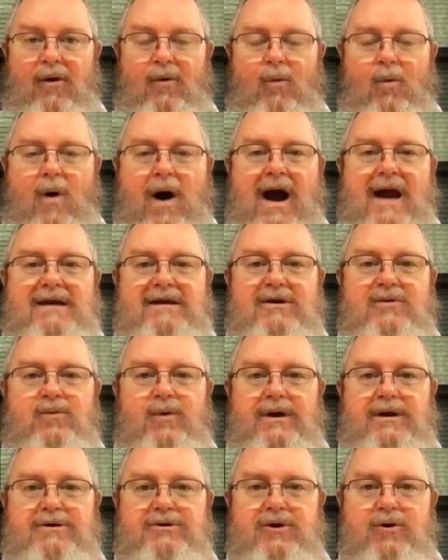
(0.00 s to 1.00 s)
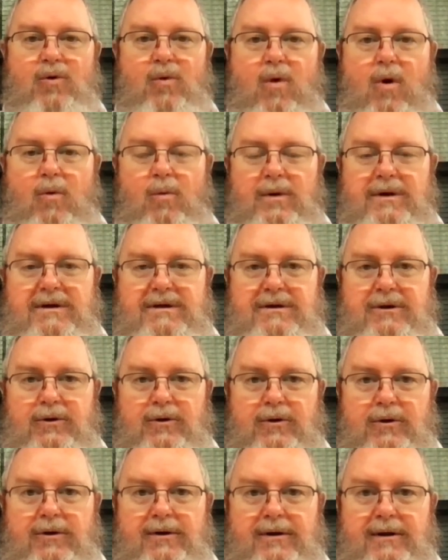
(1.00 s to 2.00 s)
Why did we do what we
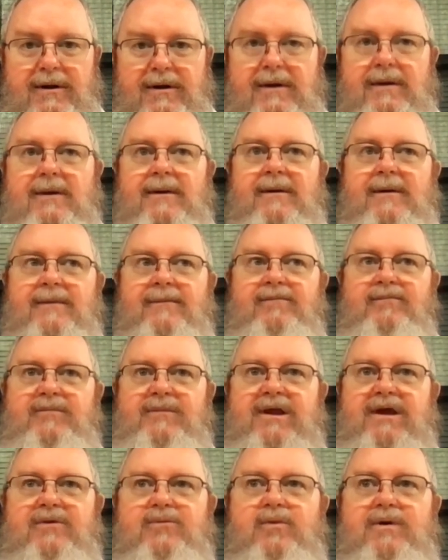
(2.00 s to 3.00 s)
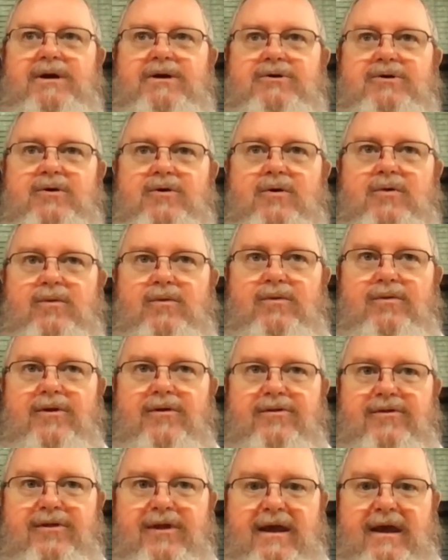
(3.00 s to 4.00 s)
did? Did we do
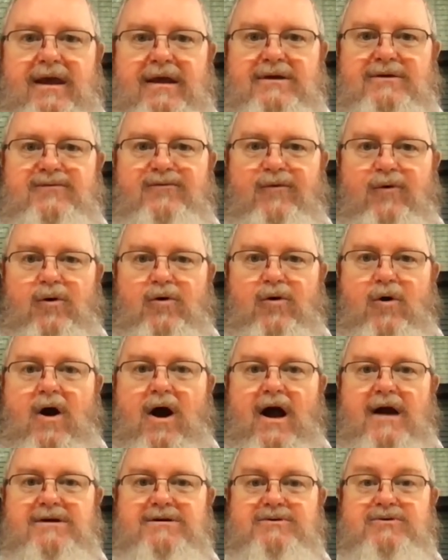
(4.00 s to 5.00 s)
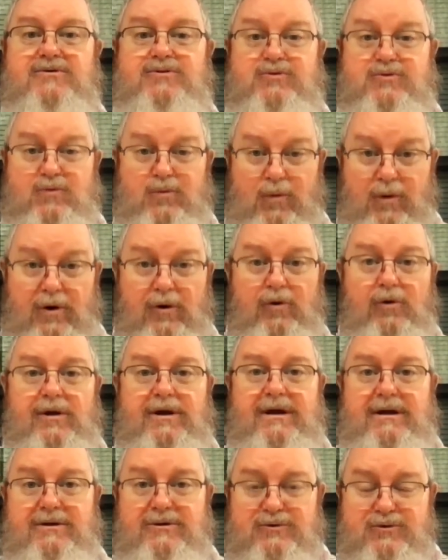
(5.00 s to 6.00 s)
the things for Christ,
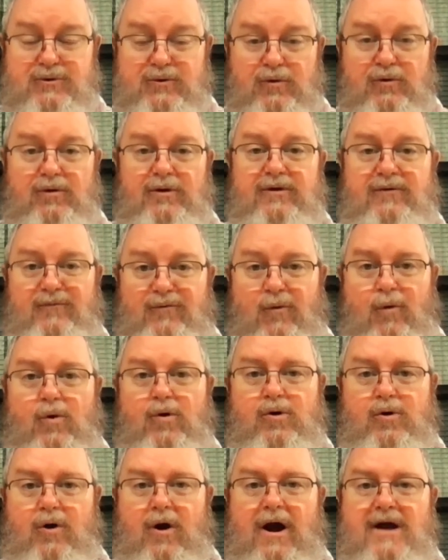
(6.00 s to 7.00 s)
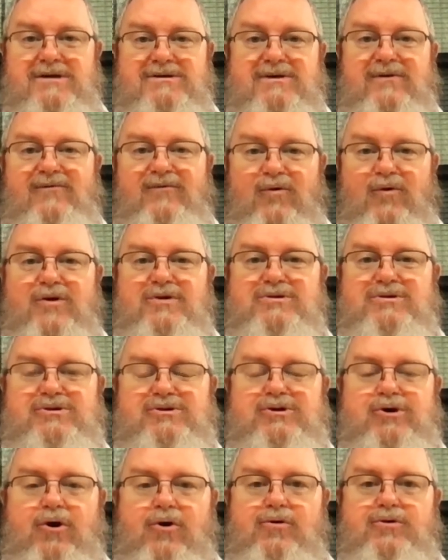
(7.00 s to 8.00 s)
really, truly for Christ and for His
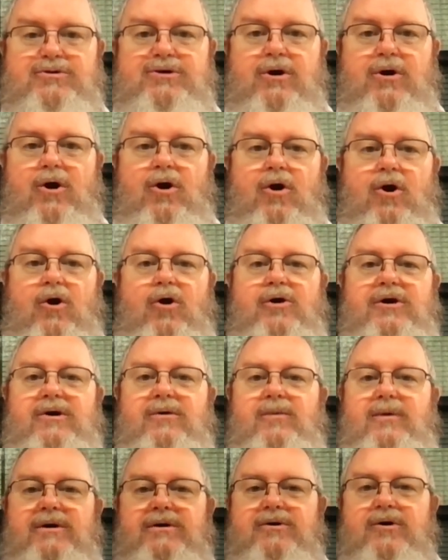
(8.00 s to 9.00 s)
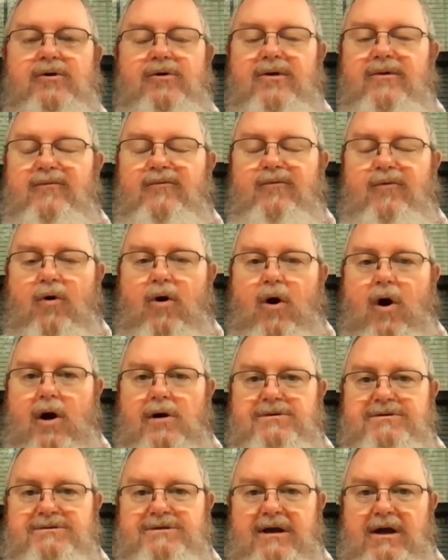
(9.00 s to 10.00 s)
church, or did we do them for
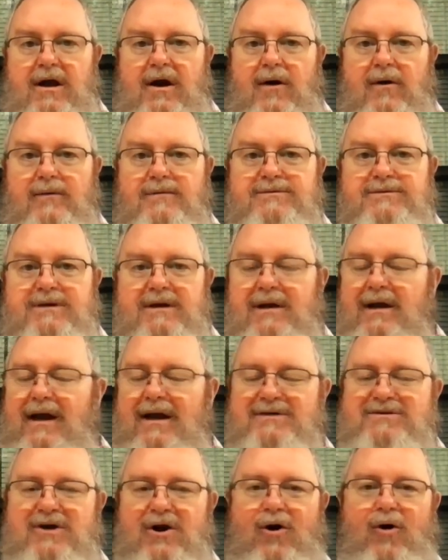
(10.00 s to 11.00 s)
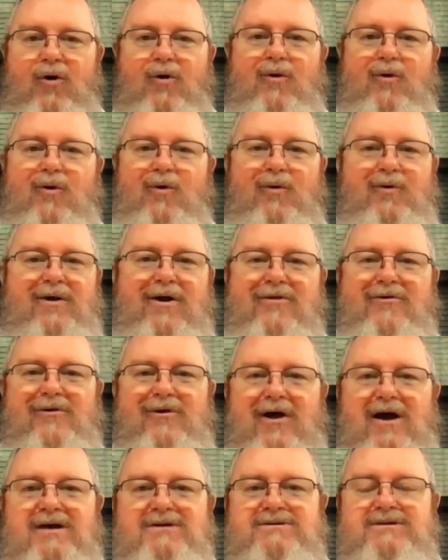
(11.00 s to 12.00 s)
ourselves? That's a whole
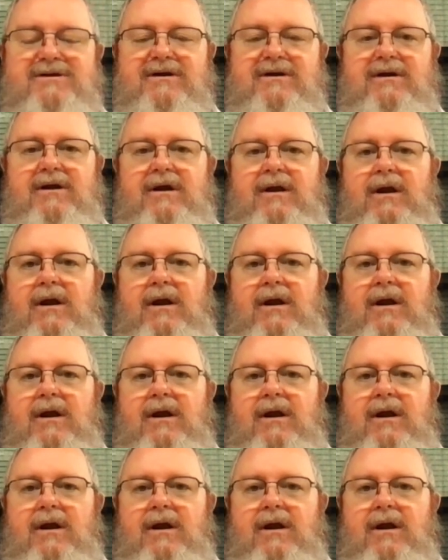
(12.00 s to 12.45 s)
other lesson.